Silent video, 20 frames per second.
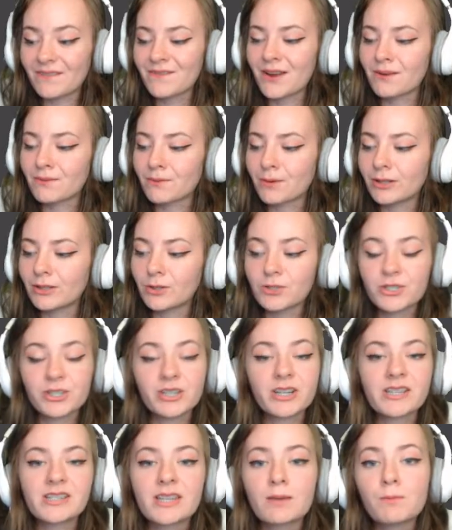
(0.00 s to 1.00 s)
very well, or should
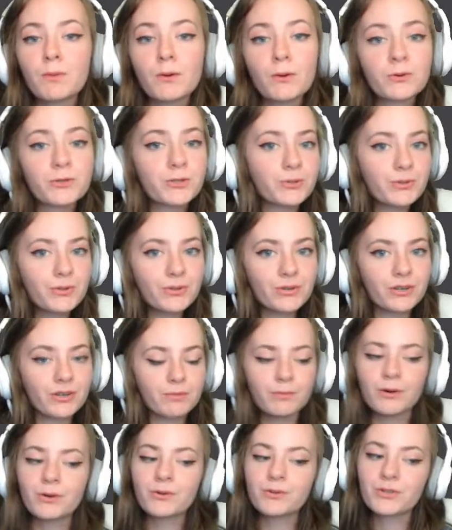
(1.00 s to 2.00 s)
I say bonjour,
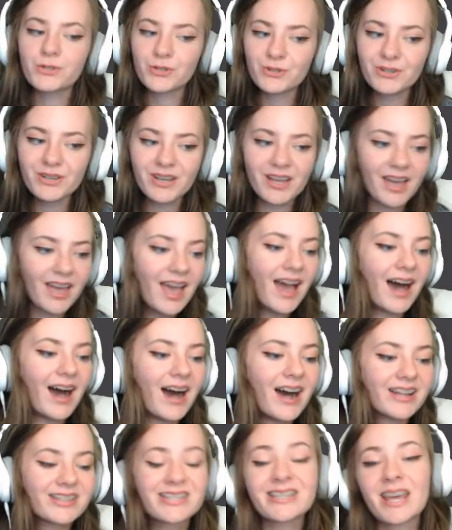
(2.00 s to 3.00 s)
bonjour.
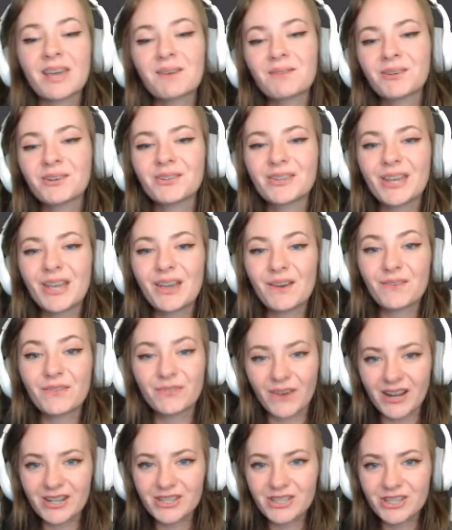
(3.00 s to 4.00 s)
Today we're on the
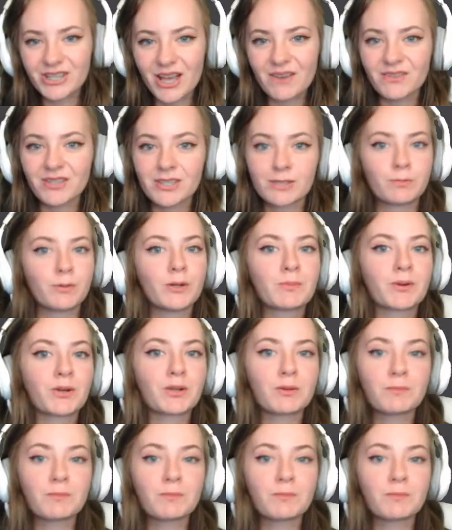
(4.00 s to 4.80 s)
French servers Blueberry